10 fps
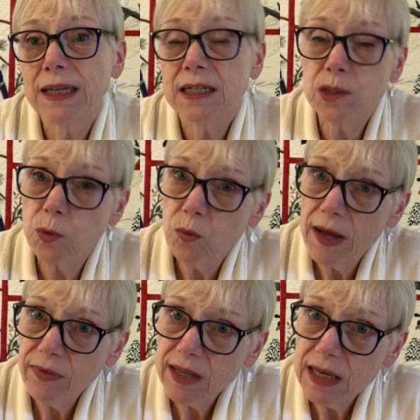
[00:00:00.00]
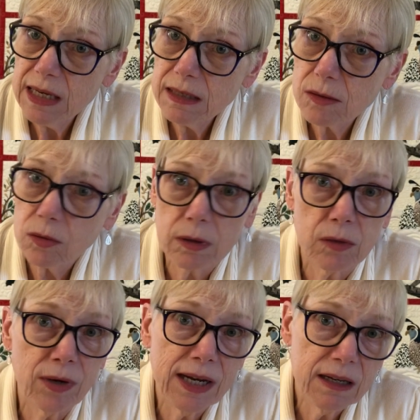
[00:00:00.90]
kids will want these or
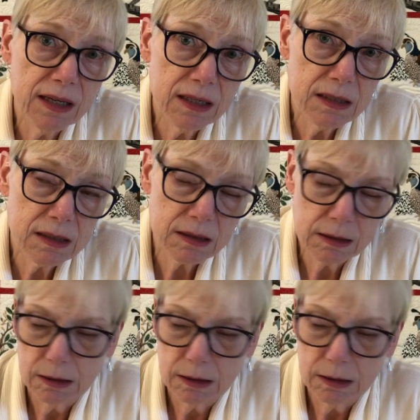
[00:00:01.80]
grandkids.